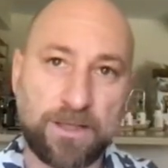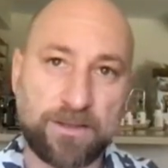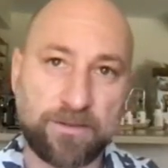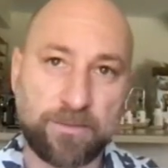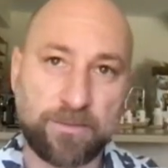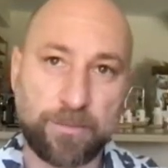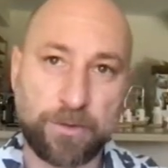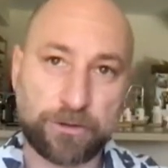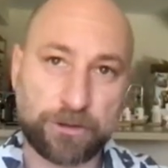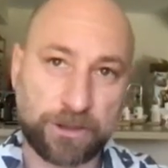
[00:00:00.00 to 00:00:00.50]

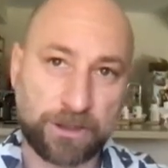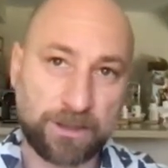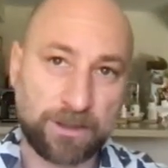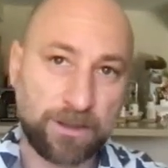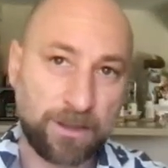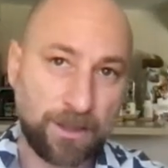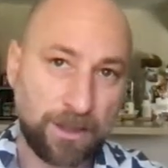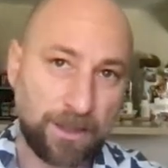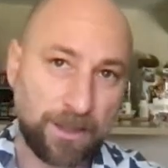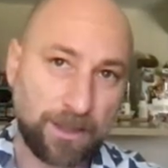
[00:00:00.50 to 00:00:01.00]
They show
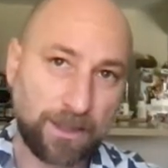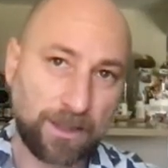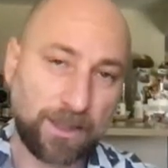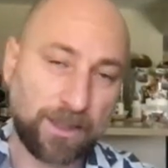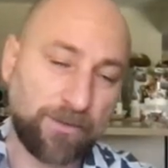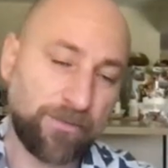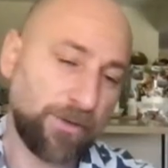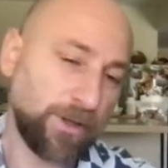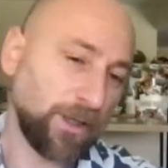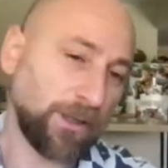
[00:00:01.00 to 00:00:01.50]
less
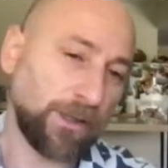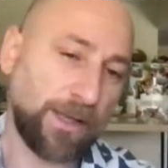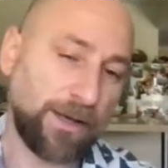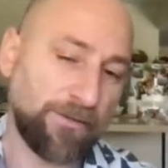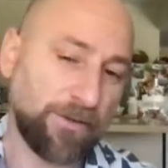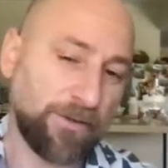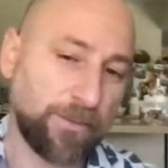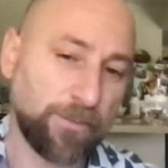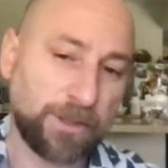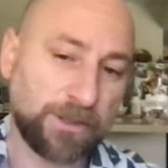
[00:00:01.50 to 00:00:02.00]
emotion,
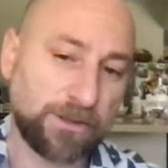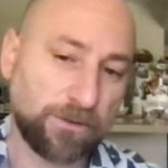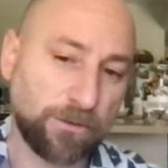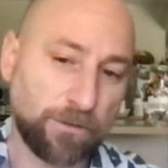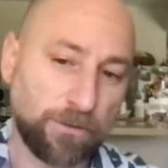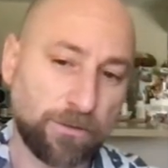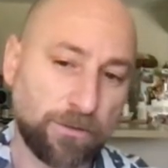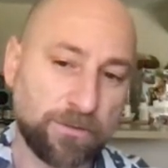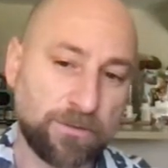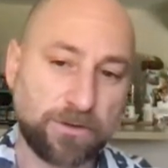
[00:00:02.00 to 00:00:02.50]
even
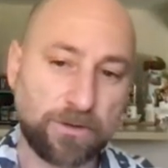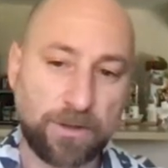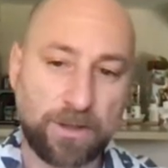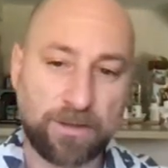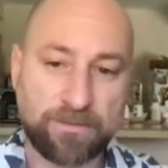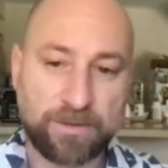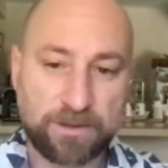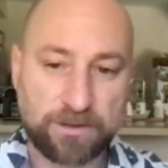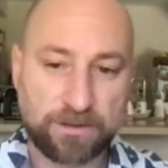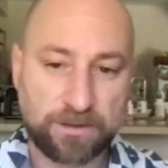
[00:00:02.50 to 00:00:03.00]
at 11
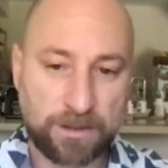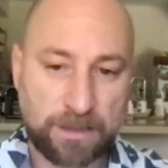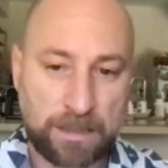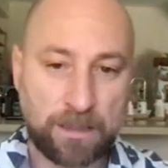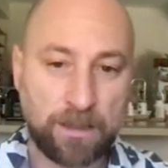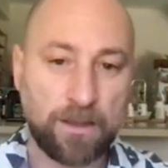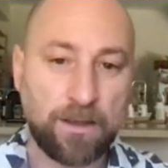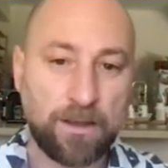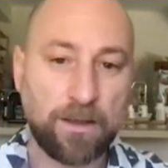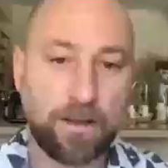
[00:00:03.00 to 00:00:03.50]
months
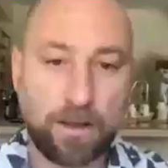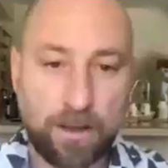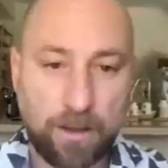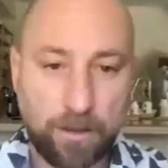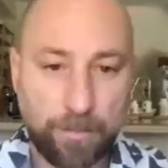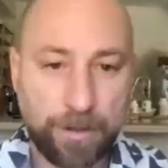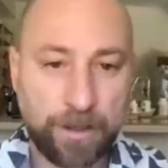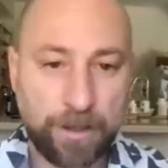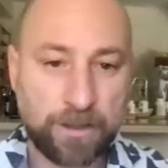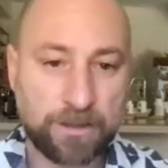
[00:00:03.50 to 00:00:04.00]
old. So
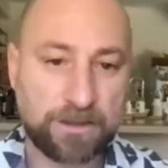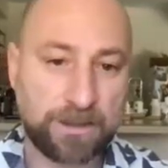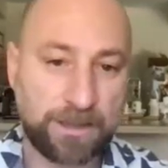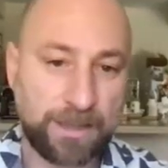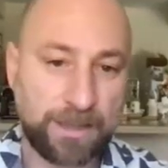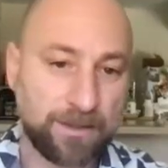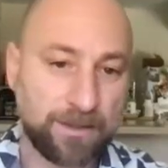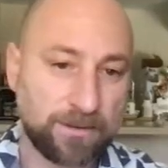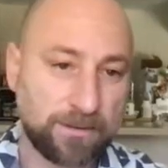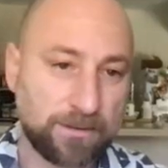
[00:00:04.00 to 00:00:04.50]
obviously,
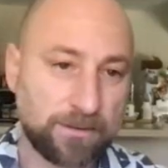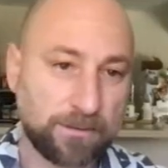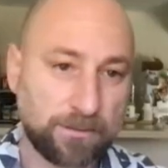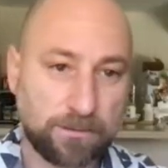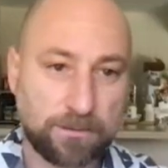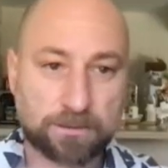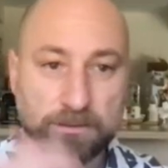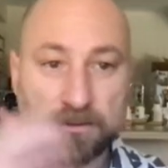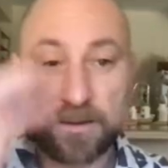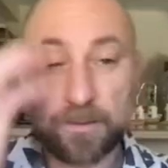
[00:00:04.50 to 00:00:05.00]

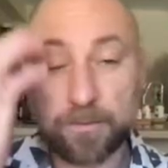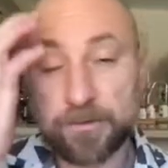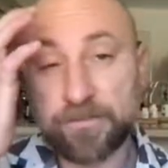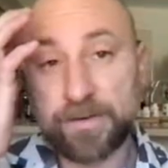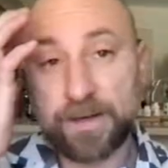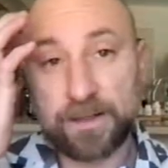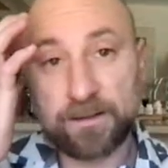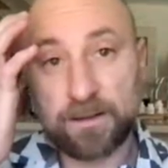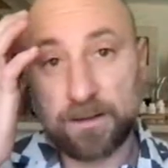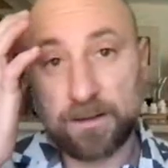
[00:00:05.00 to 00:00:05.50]
parenting
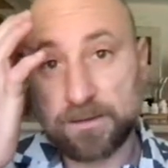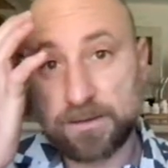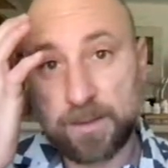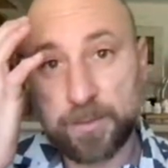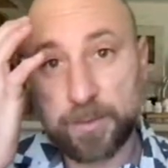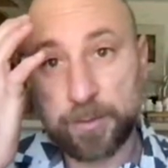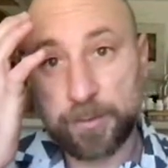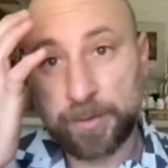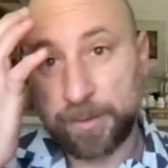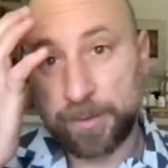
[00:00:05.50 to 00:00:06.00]
has
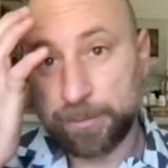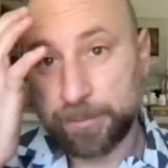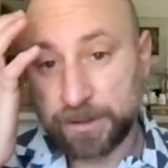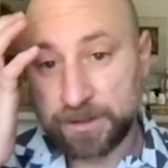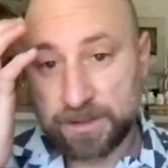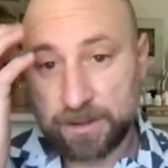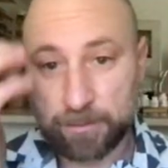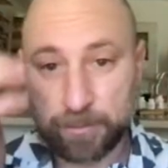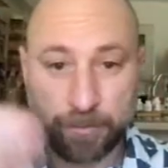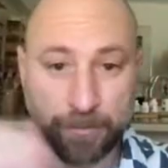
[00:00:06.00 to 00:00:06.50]
some effect
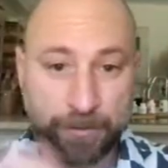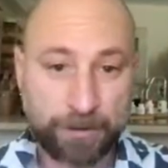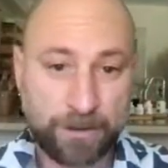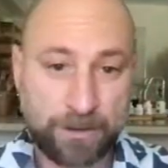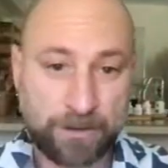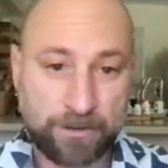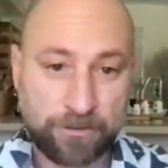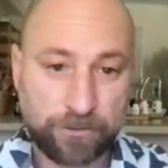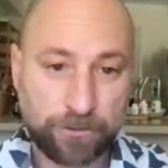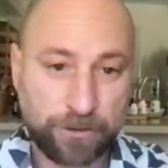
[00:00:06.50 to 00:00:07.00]
on
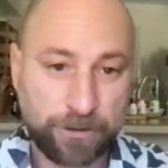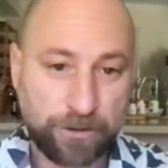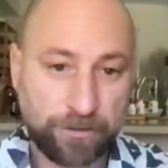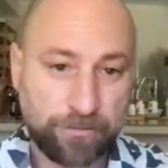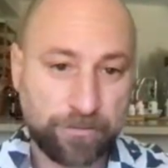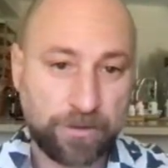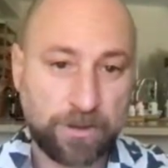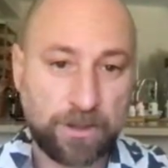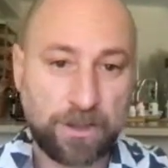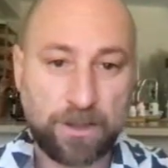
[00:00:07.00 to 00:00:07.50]
temperament, but
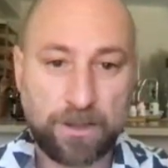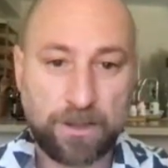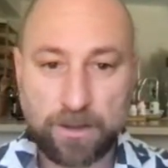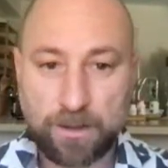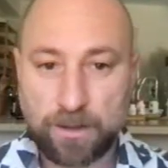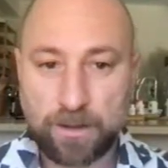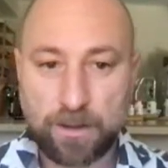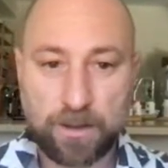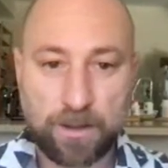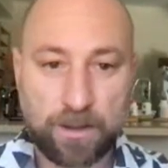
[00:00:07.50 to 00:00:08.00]
temperament is
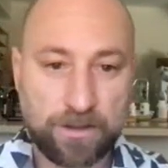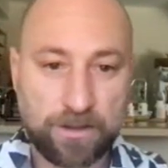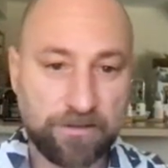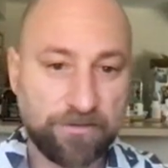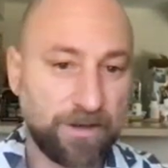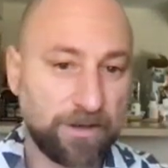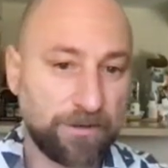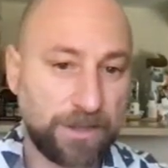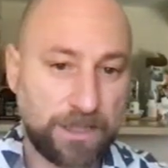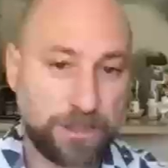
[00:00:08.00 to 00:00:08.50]
sort of
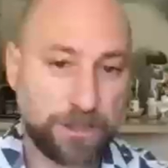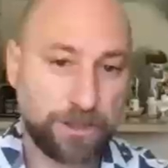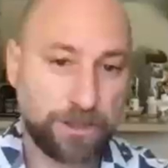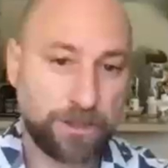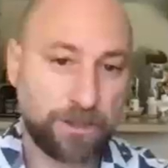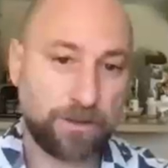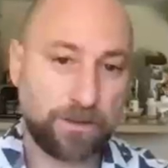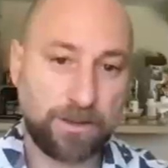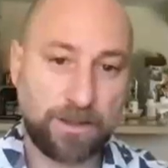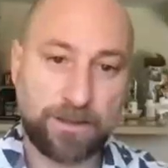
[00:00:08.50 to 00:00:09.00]

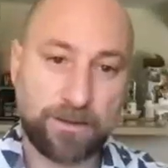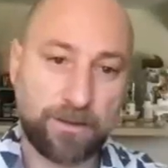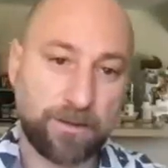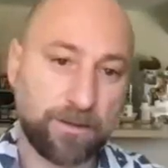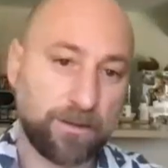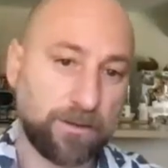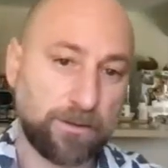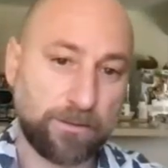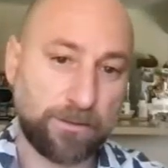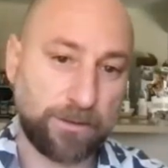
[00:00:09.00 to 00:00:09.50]
the
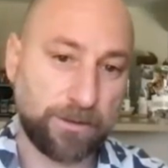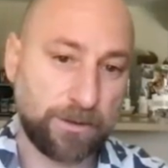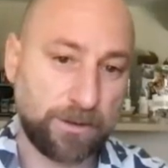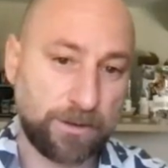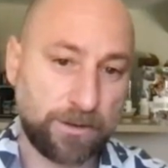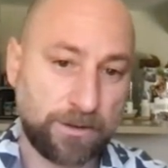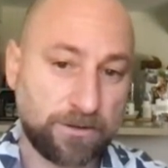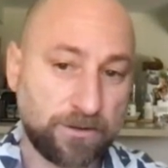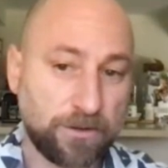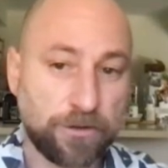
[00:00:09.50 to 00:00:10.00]
foundation
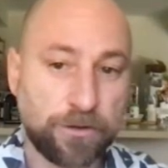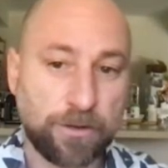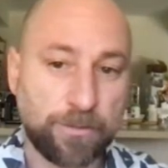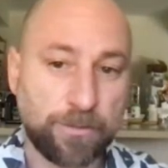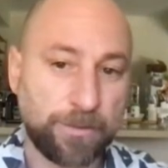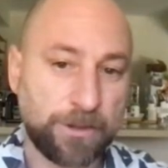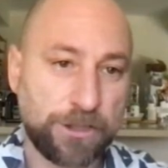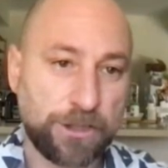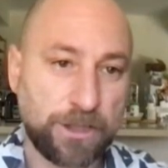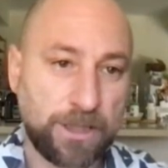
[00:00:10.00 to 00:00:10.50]
that
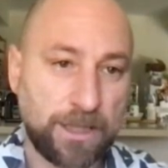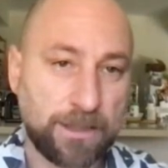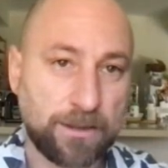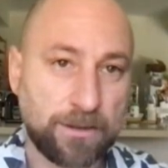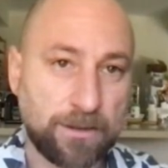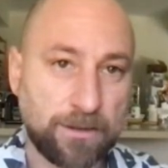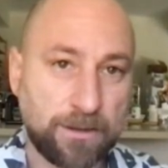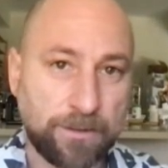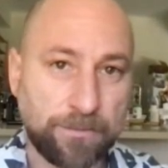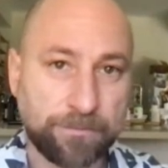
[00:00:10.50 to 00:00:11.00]
is
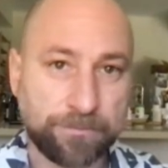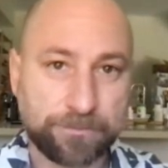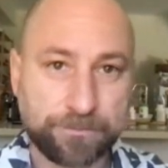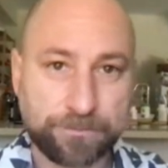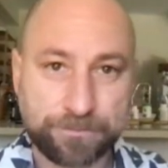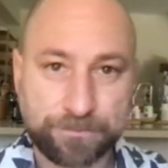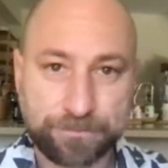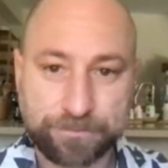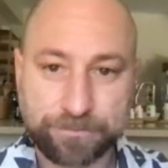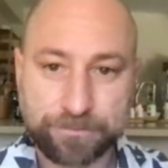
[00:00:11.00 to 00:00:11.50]
determined
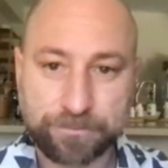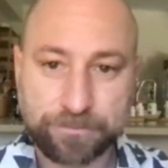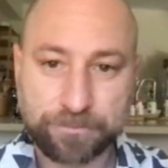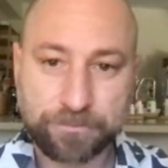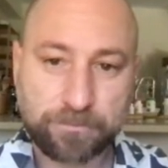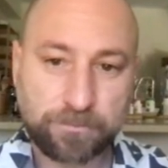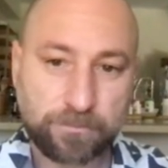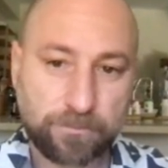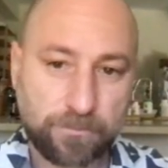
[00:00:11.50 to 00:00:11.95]
genetically